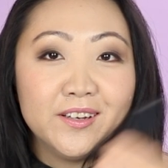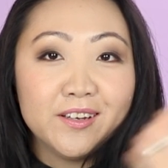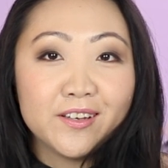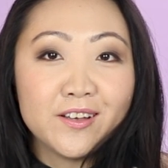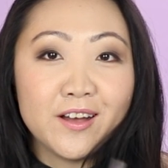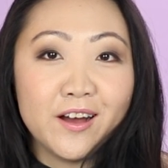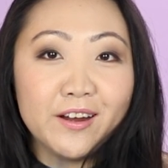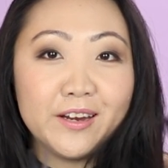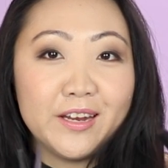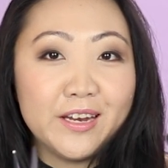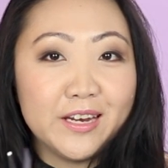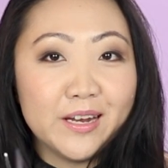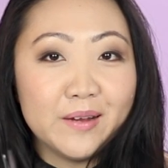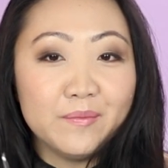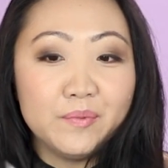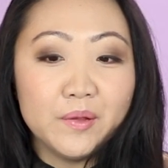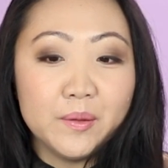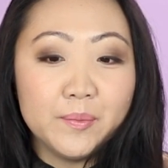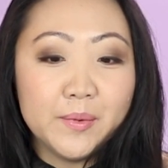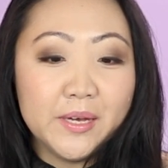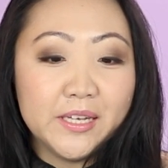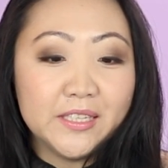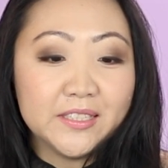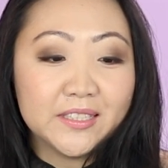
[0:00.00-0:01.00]
cutting
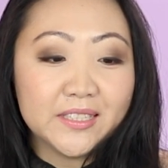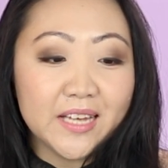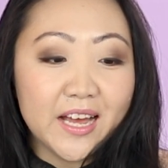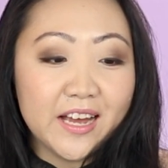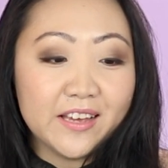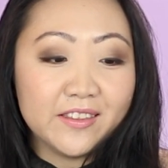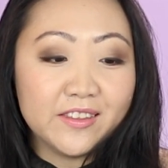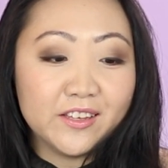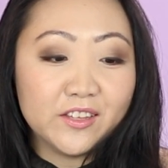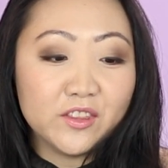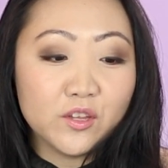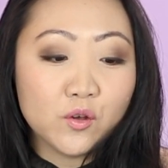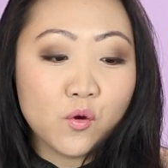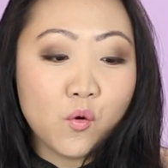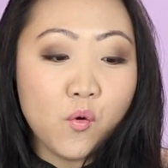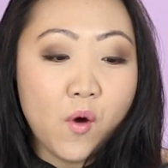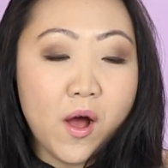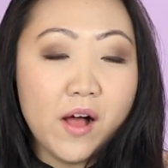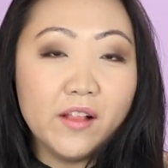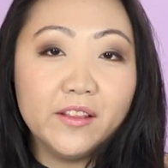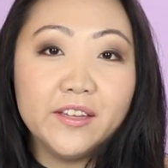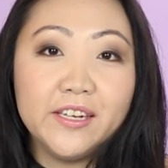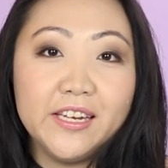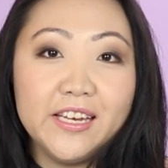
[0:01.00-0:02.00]
implements. I think the
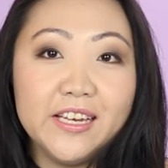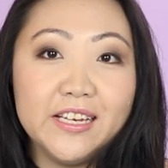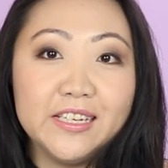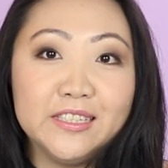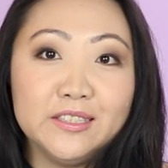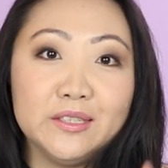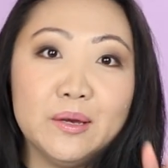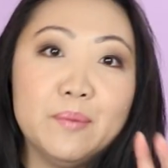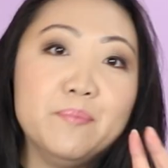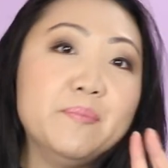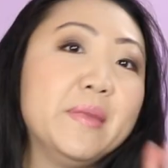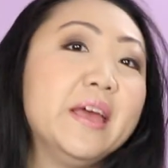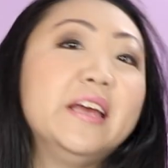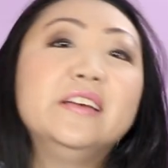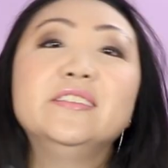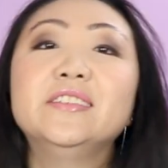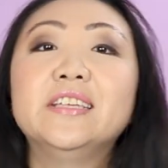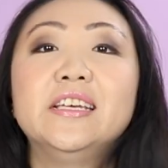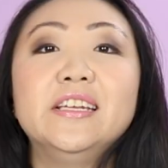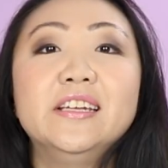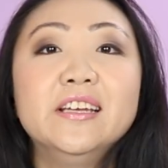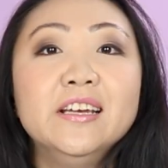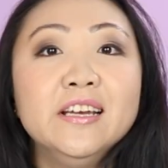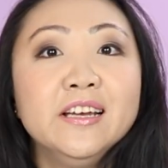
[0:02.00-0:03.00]
quality is
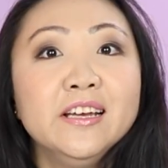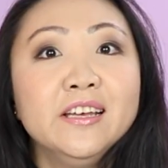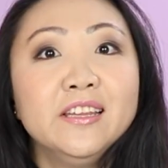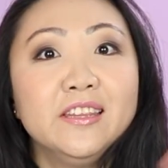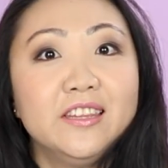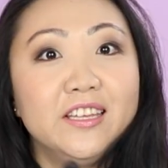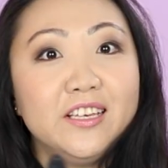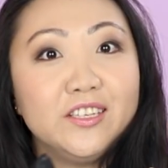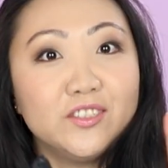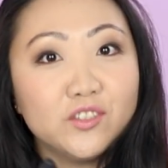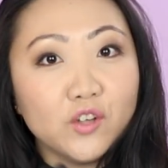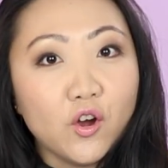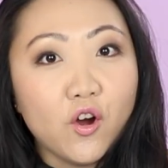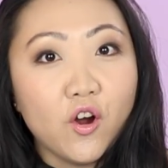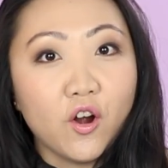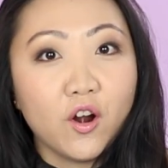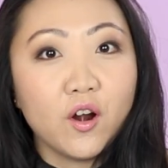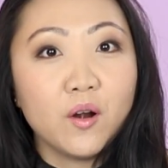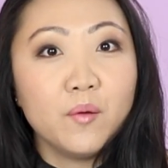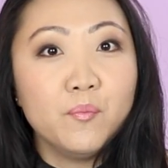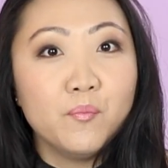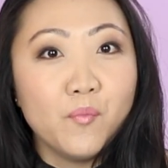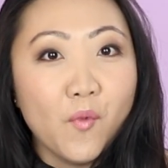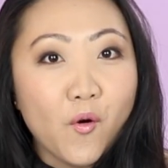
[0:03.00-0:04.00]
amazing. These
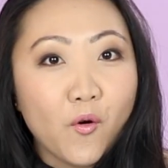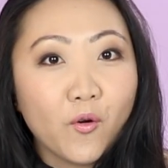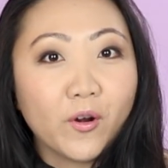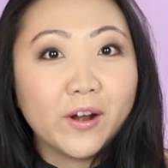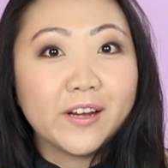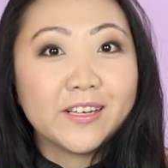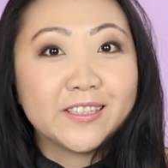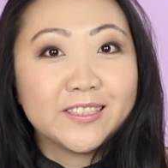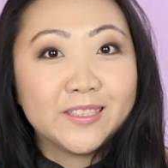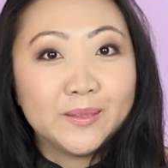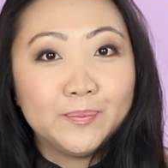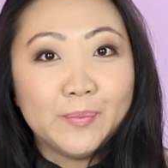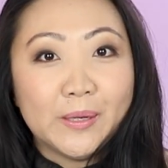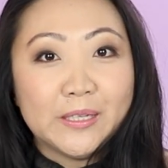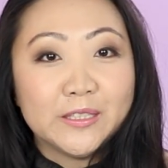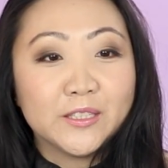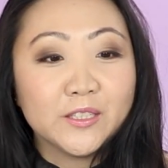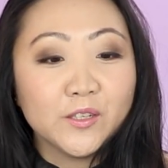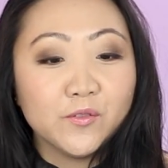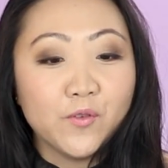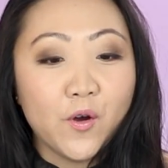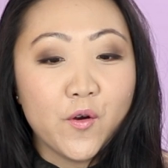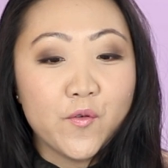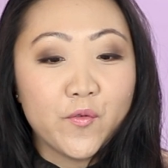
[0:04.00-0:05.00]
are more
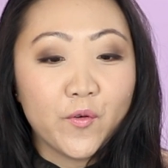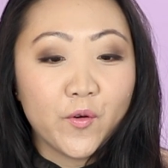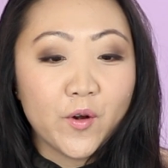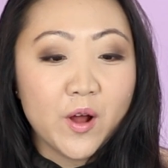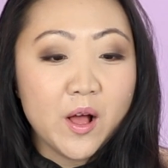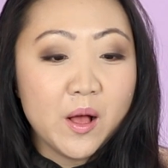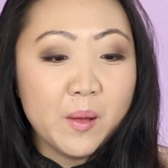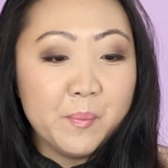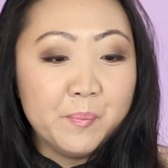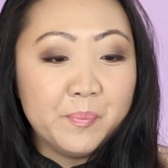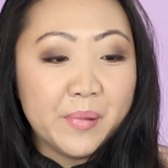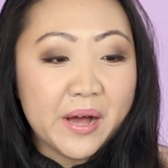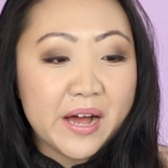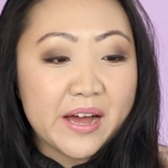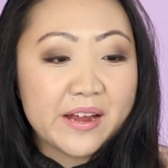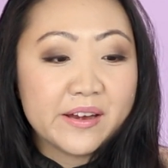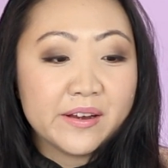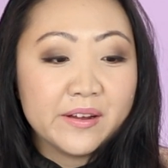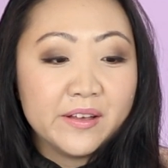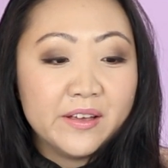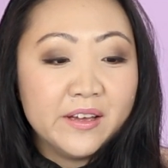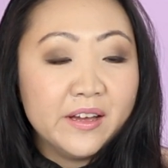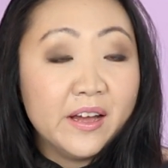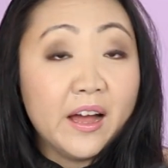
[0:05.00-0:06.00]
expensive overall,
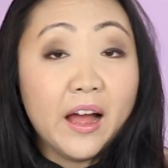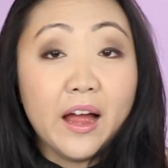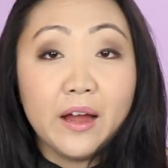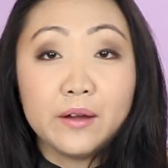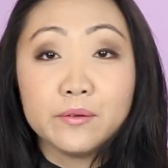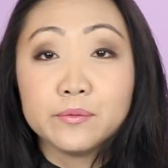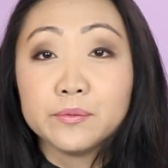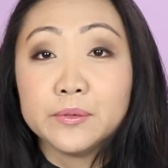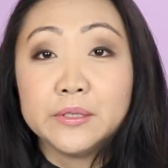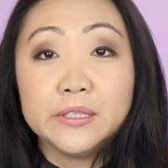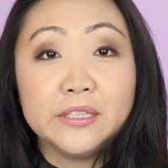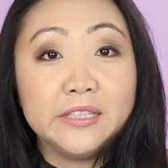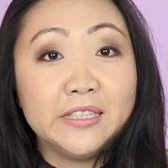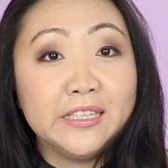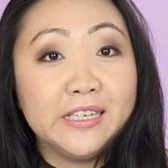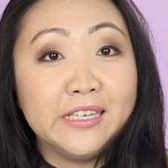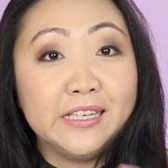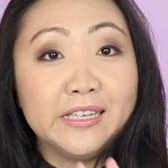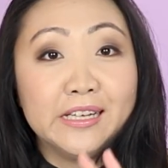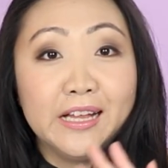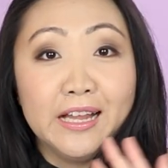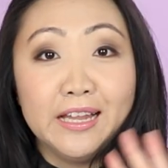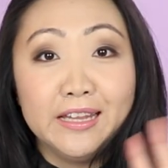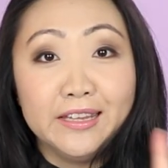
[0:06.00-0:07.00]
but I
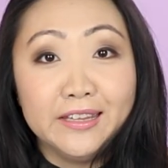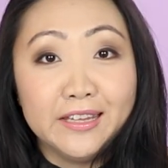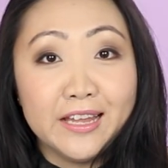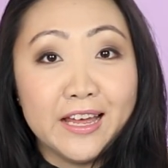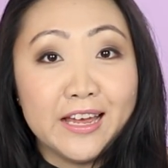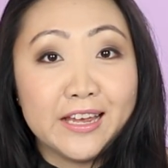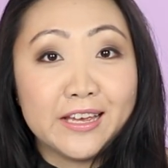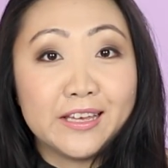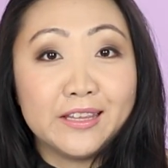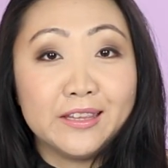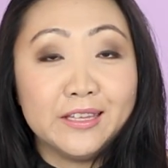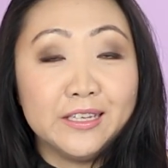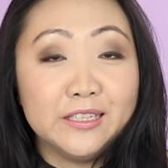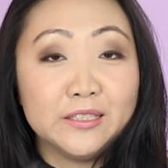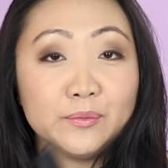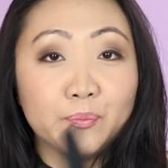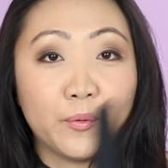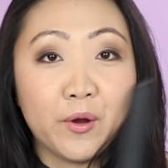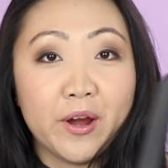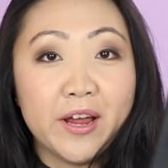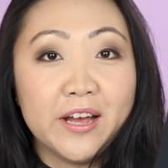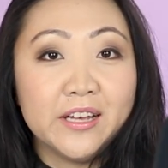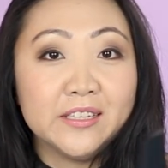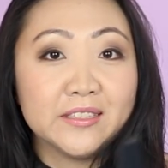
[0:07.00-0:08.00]
really like these
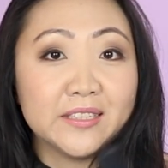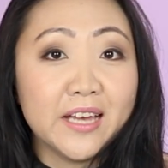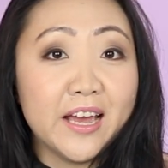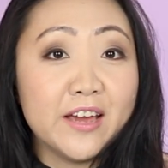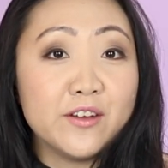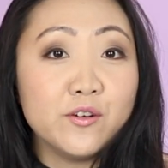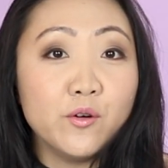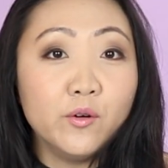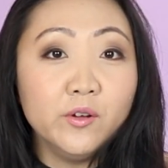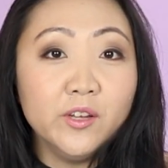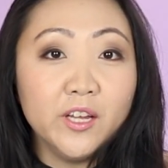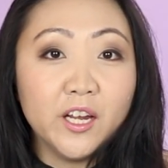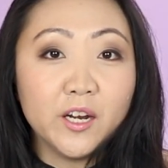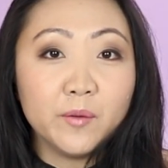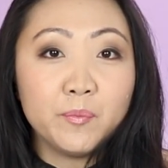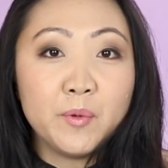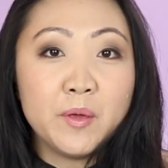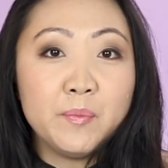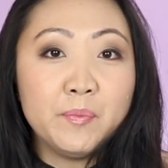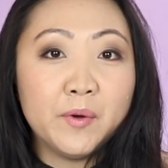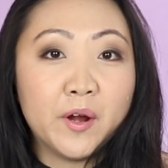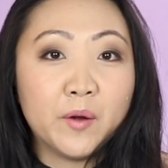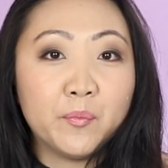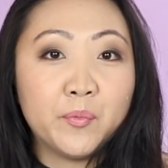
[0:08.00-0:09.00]
brands. I know a lot of
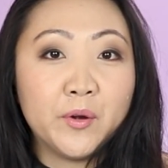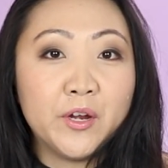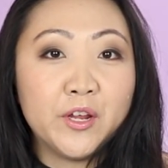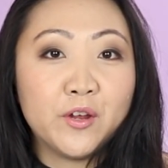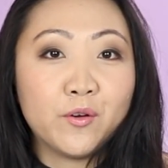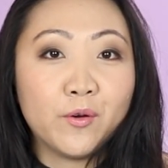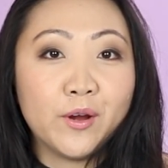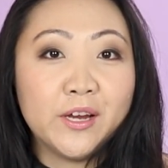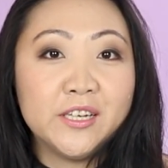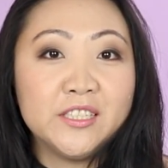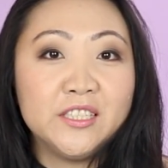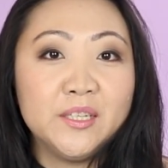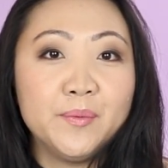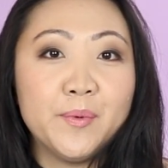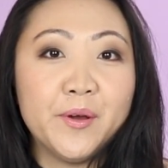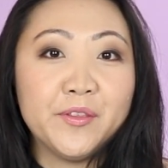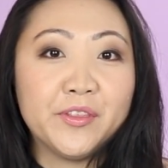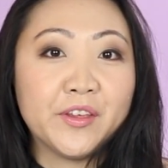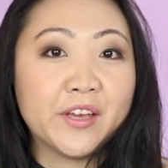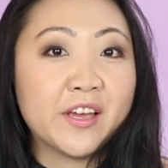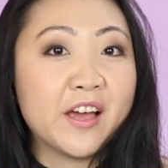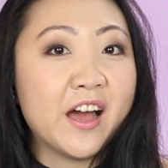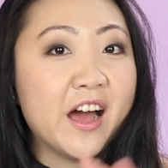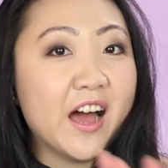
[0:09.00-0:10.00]
people are pretty crazy about
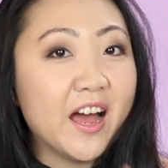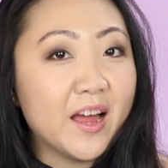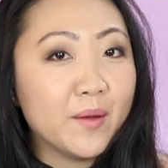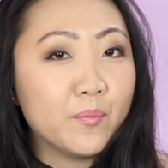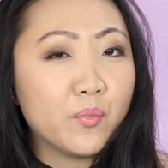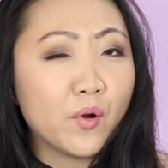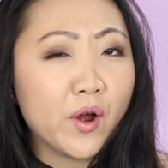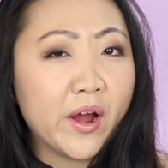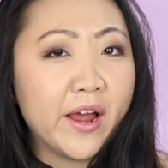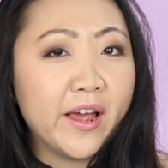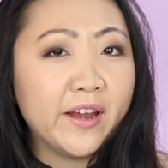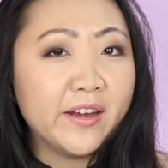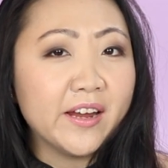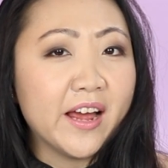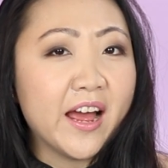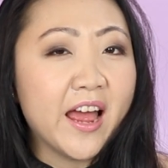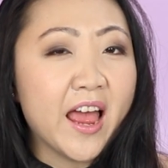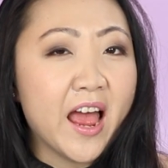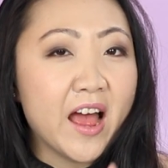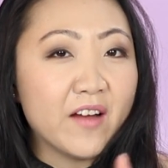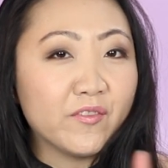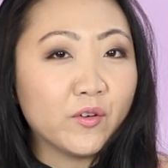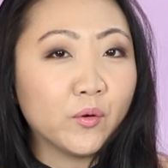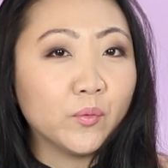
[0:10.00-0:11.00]
the Kai brand. I
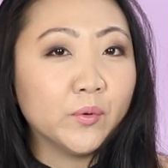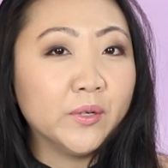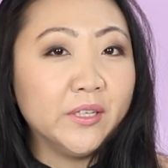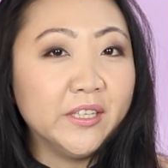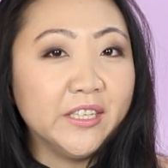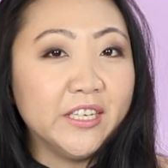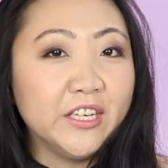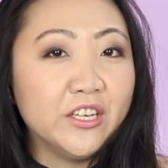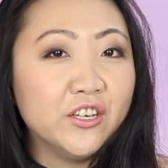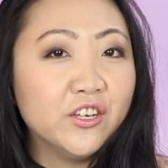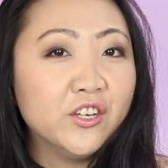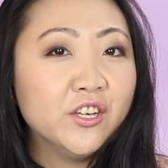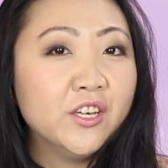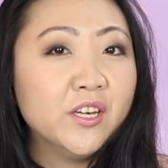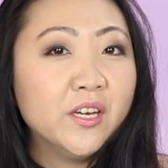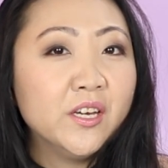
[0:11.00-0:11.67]
haven't really